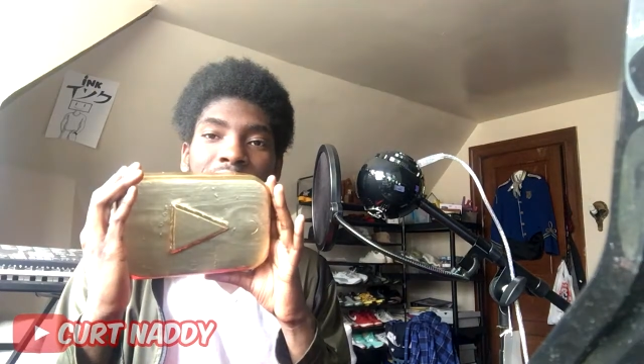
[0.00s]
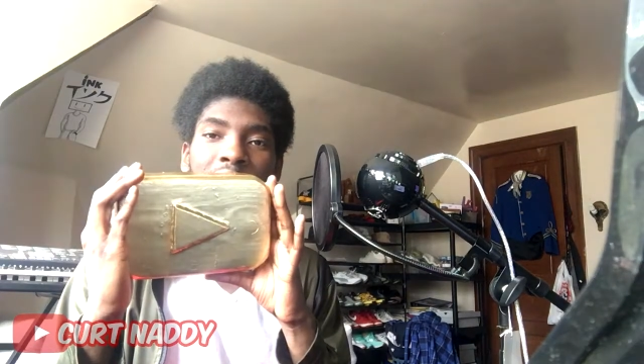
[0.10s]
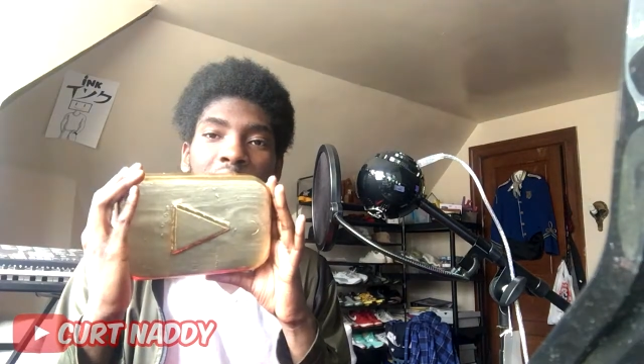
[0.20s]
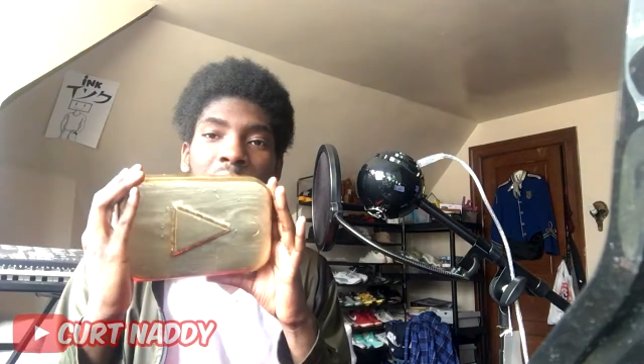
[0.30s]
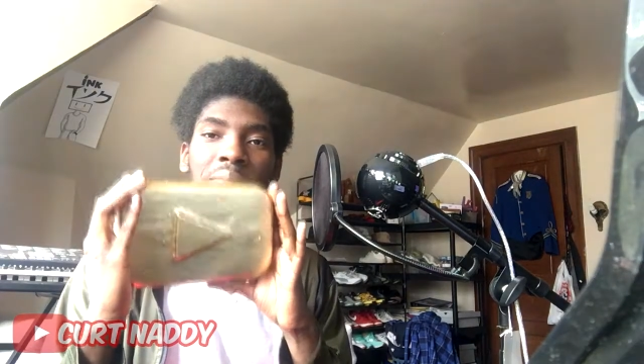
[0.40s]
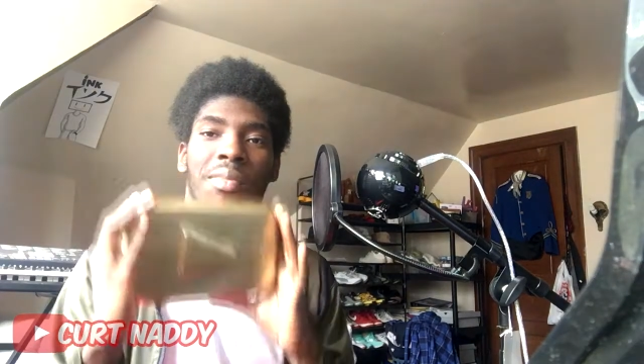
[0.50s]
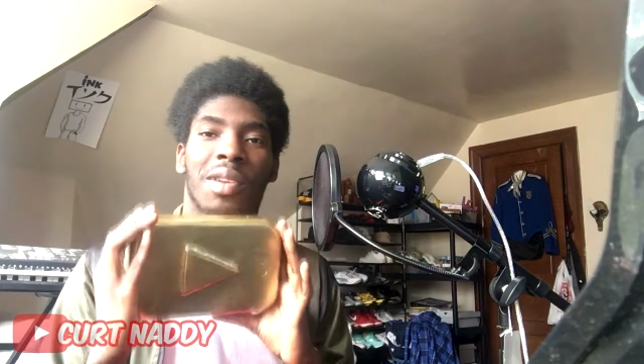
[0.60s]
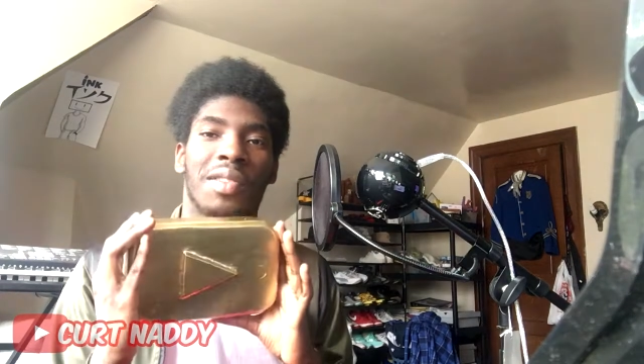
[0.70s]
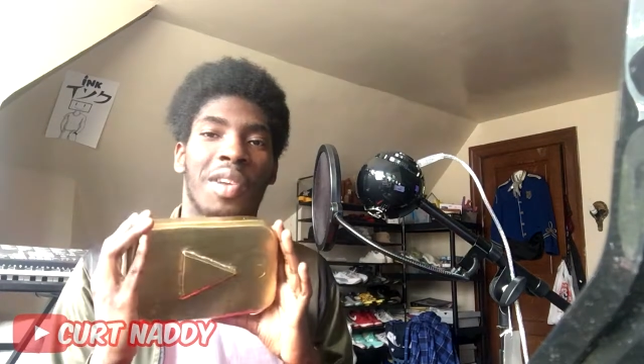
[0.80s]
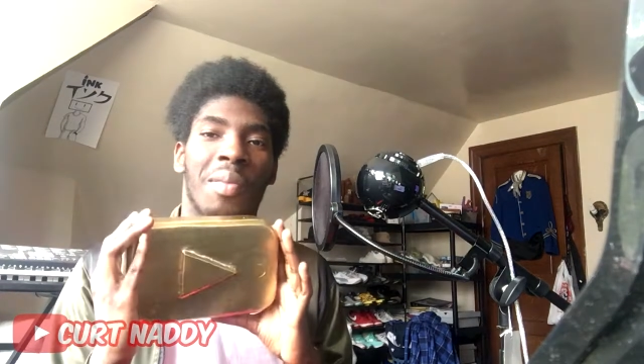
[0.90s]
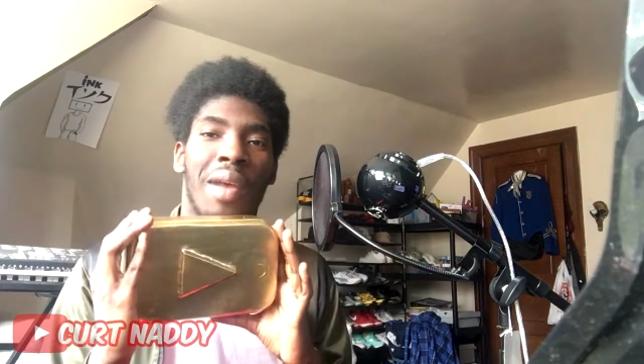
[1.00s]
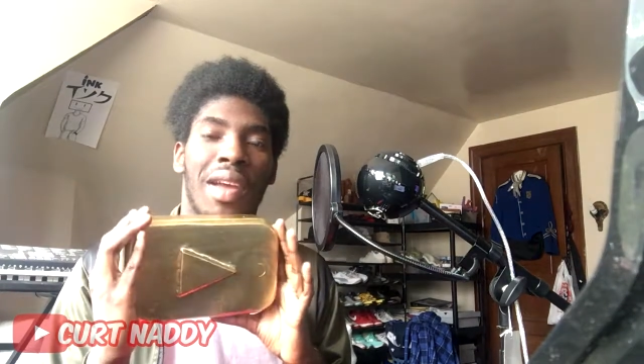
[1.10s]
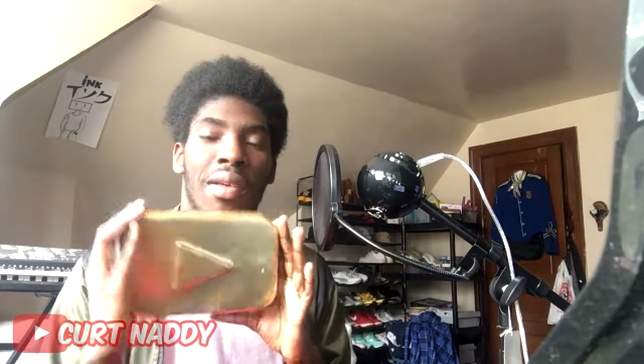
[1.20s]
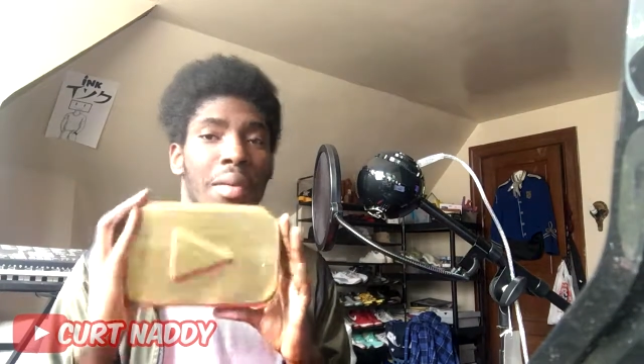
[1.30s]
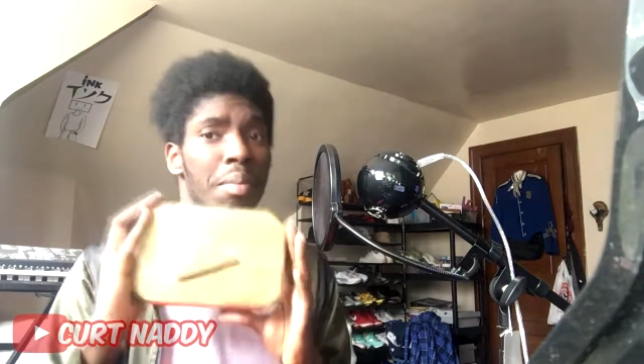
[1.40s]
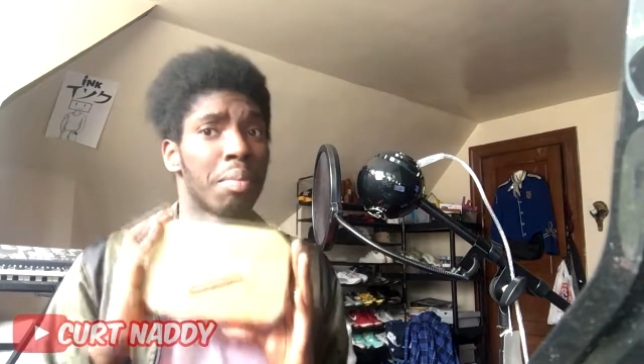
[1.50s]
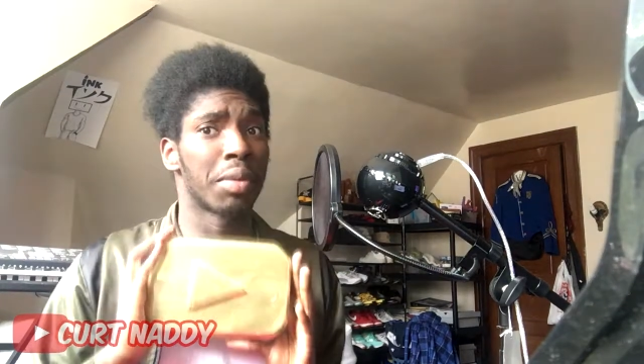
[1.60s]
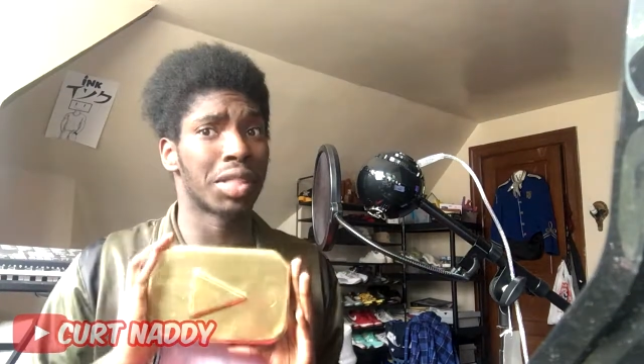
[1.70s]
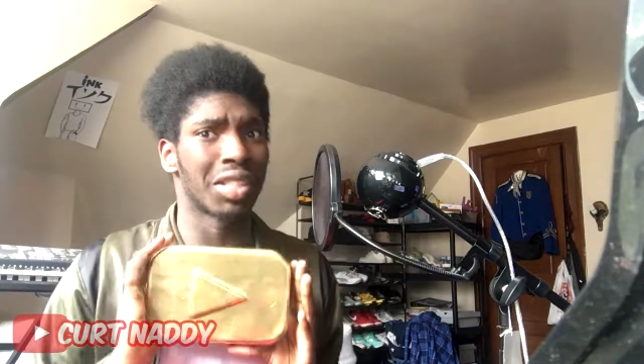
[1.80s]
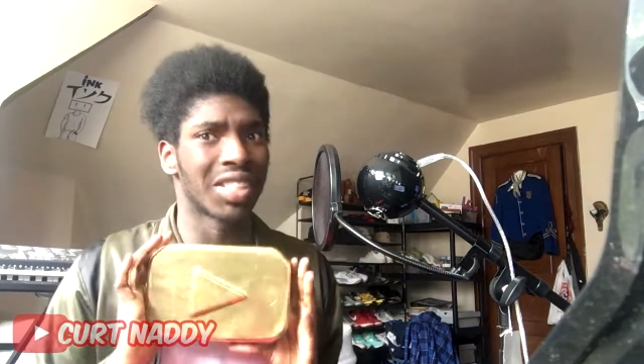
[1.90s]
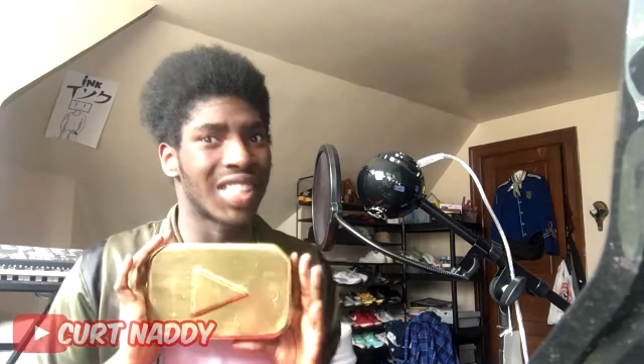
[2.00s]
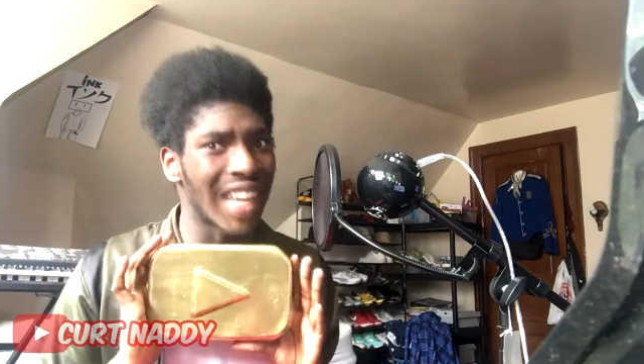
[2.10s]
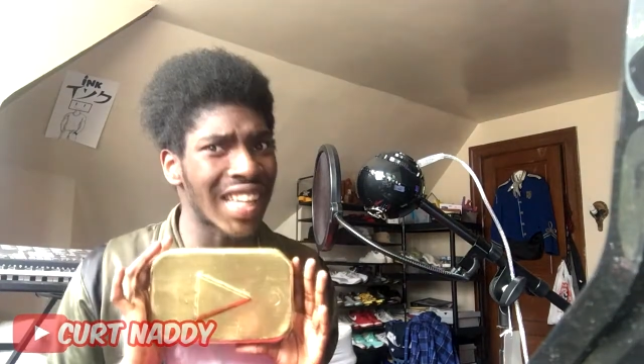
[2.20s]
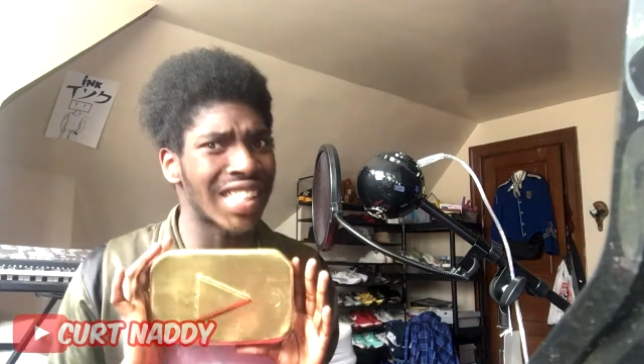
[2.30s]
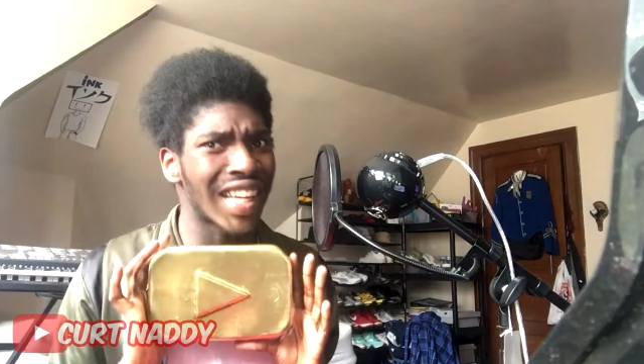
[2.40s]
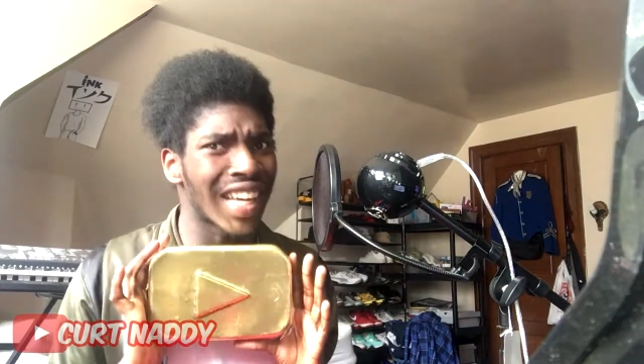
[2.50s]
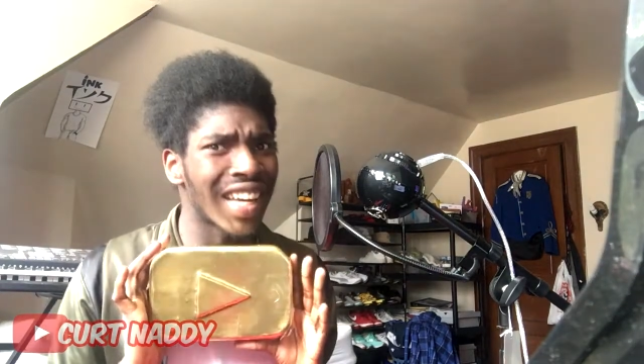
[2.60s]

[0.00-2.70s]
Nope, it's homemade. But still sexy.